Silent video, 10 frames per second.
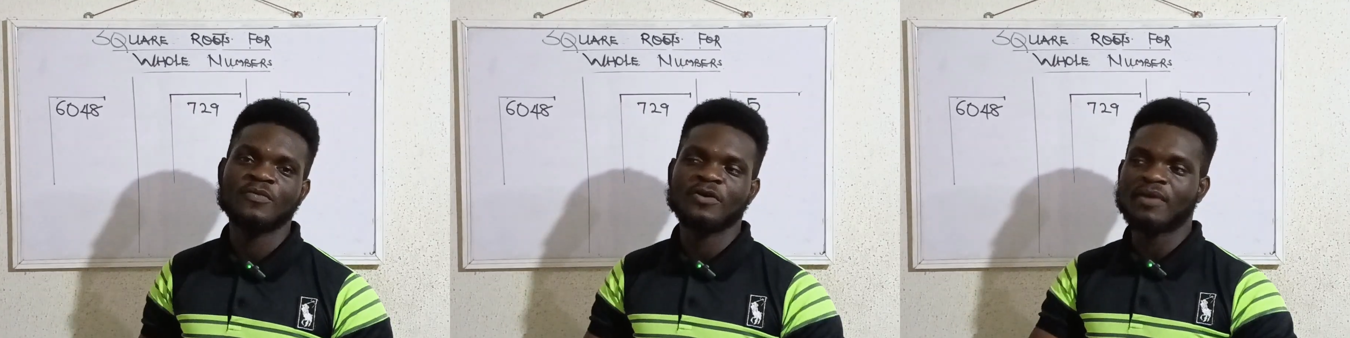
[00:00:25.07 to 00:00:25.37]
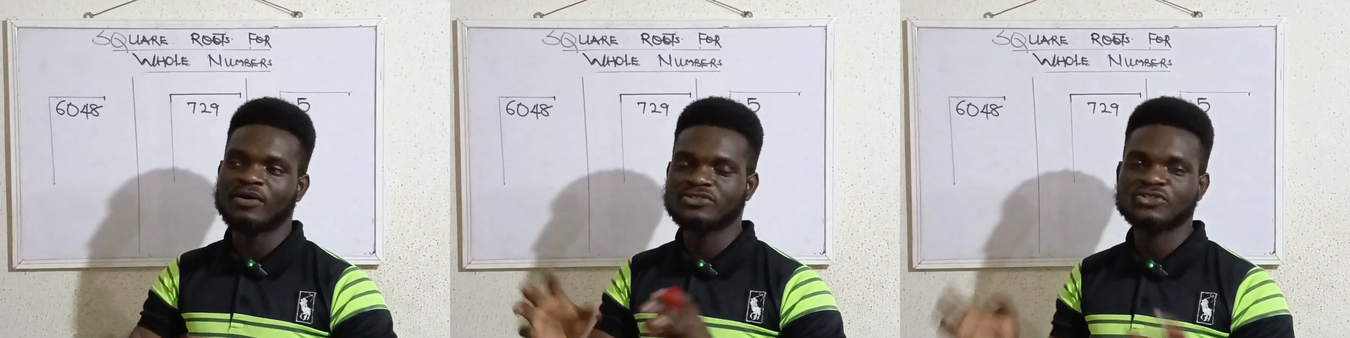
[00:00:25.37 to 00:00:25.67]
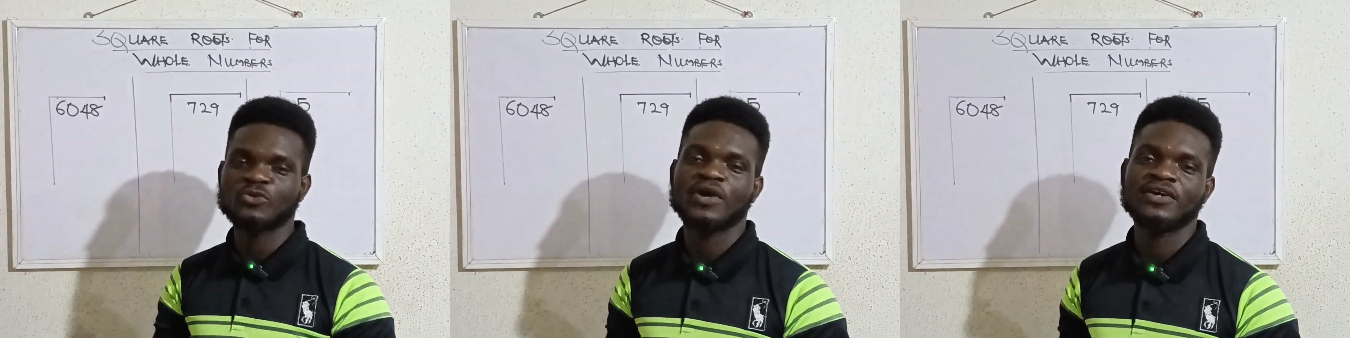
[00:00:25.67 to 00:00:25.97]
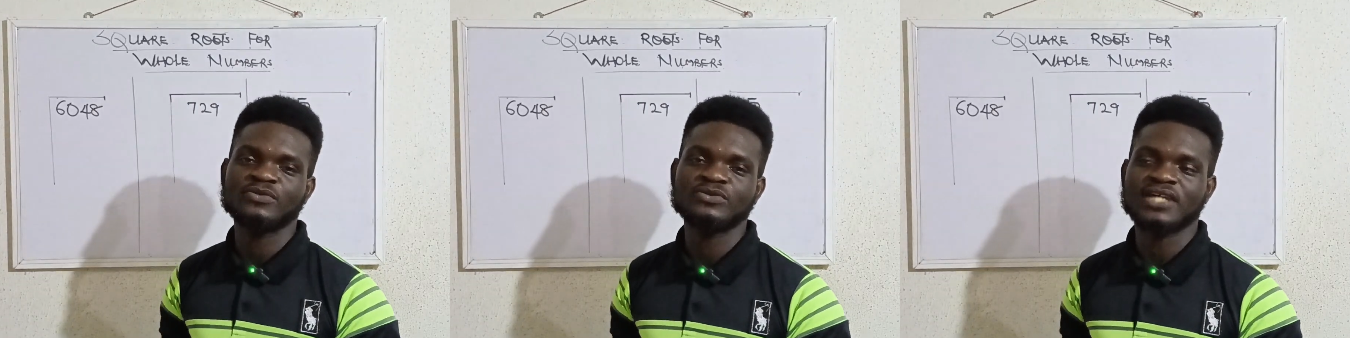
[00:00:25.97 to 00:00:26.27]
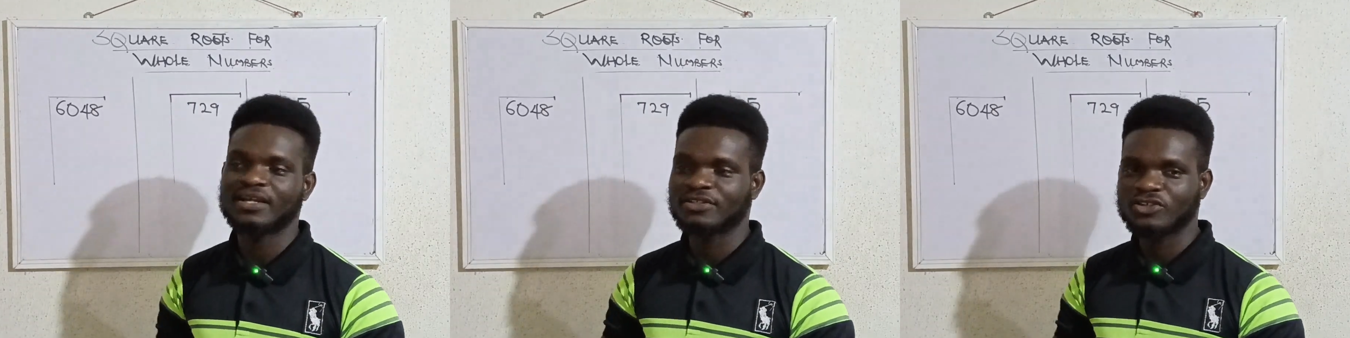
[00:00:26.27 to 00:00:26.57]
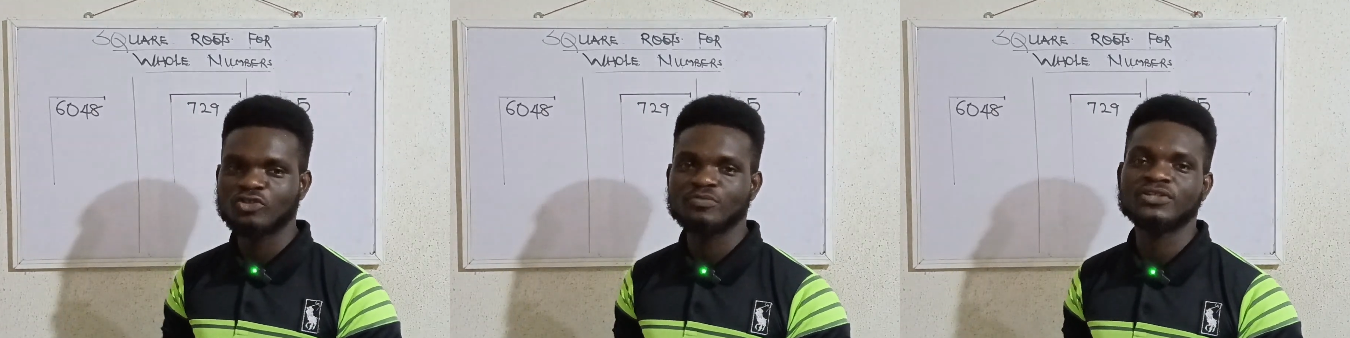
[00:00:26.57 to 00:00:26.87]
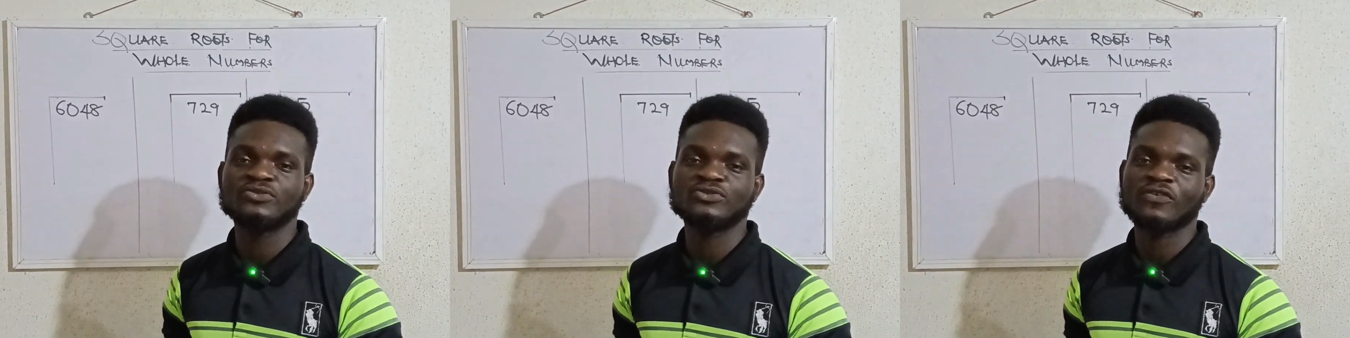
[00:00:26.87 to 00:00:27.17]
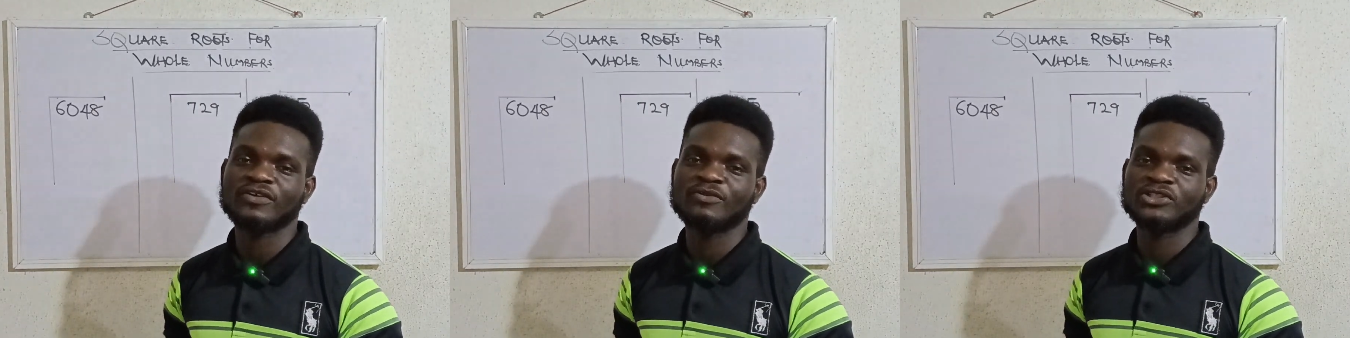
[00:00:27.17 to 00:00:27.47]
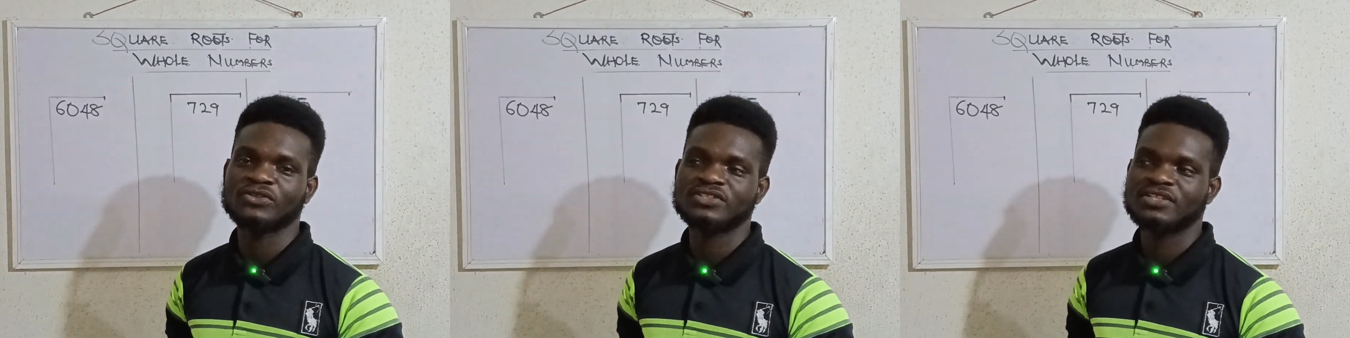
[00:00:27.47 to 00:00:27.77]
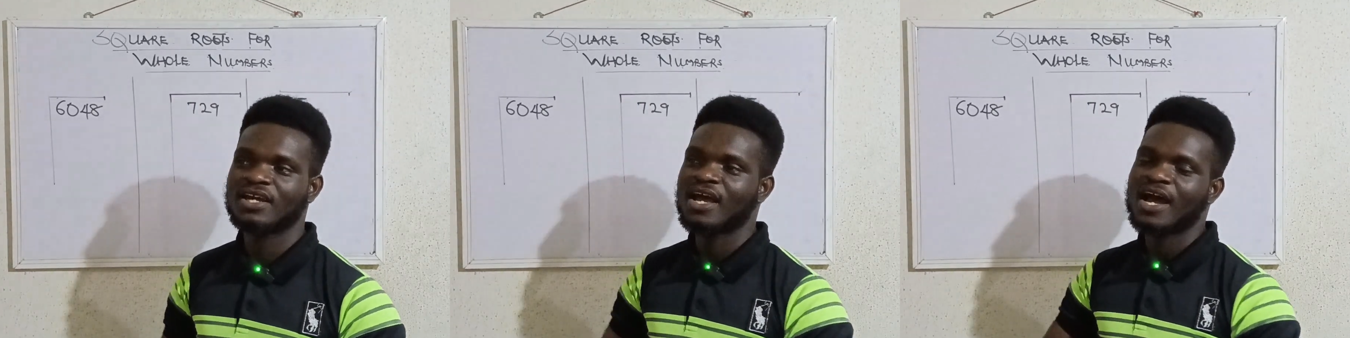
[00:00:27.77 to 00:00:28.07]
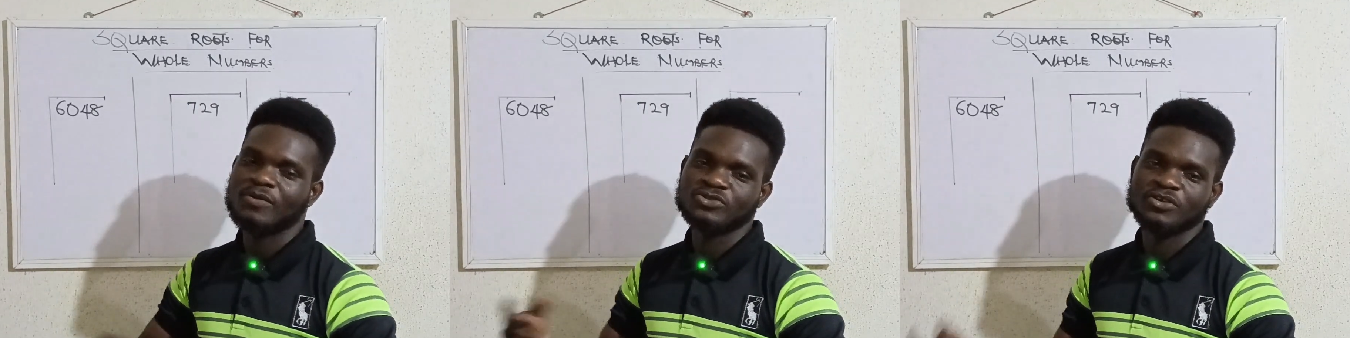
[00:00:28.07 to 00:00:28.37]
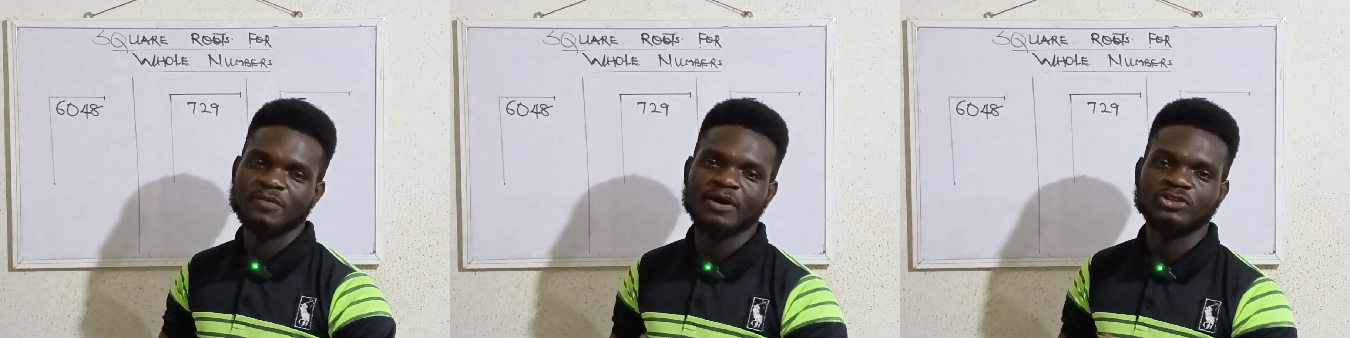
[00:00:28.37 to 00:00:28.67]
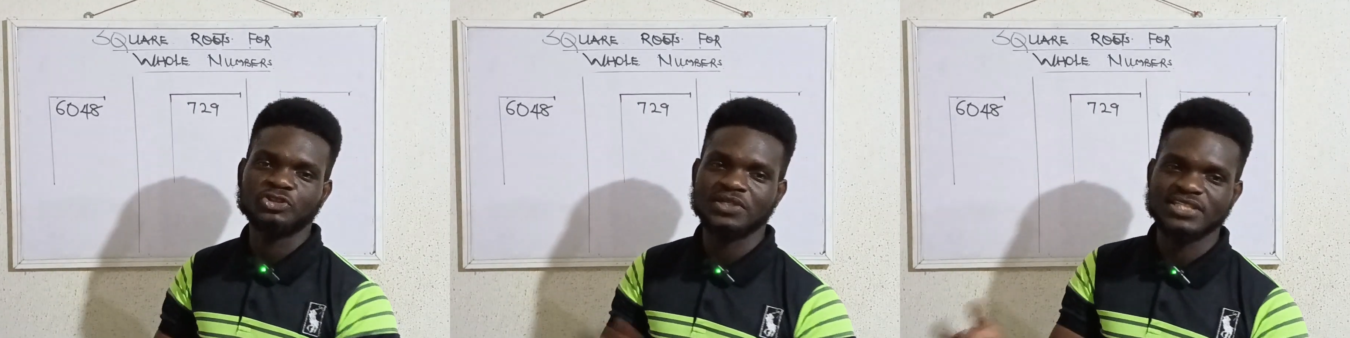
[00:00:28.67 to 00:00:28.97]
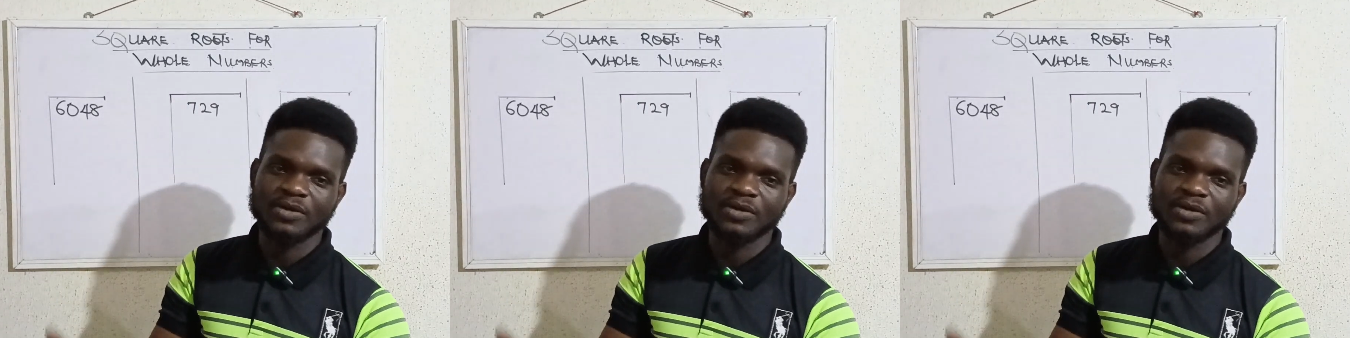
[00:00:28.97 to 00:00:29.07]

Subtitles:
about square root and cubic root of equations, I was talking about tricks.